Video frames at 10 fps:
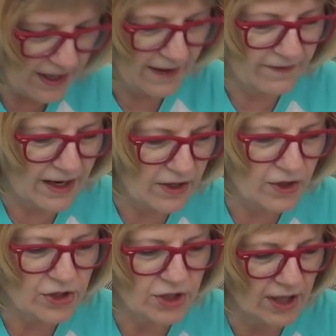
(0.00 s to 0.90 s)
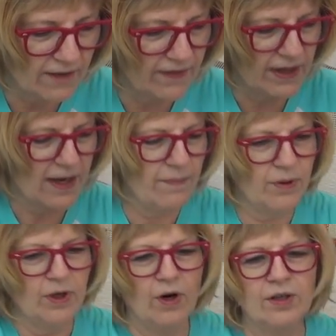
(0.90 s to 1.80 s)
I've got a good chunk of it, a
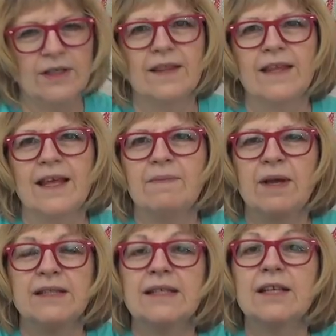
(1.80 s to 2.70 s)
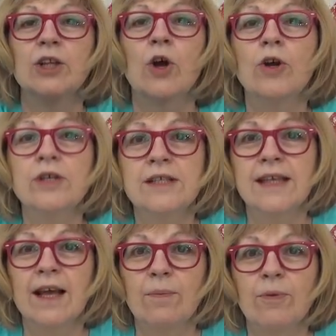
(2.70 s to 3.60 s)
couple yards, I think, because it's a large
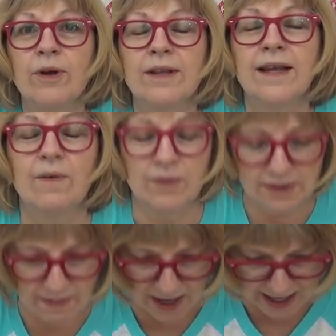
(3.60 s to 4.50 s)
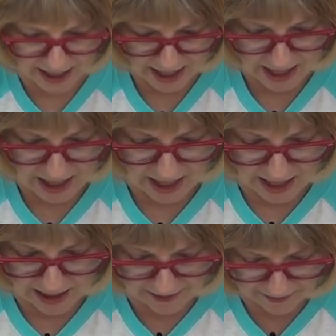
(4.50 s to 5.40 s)
scale print. That was my
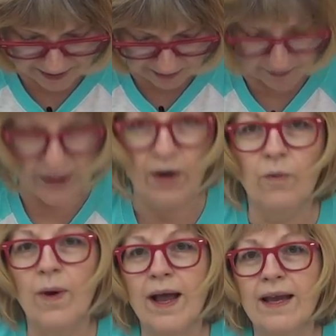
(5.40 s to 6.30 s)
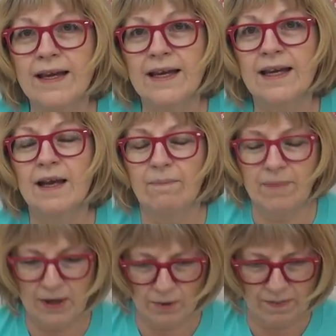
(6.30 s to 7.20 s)
uh, theory on why I needed a
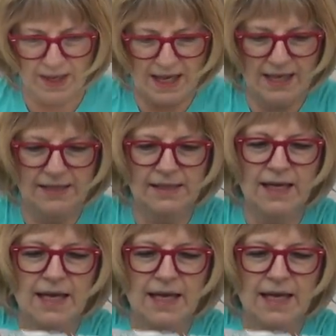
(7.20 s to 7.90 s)
bigger piece.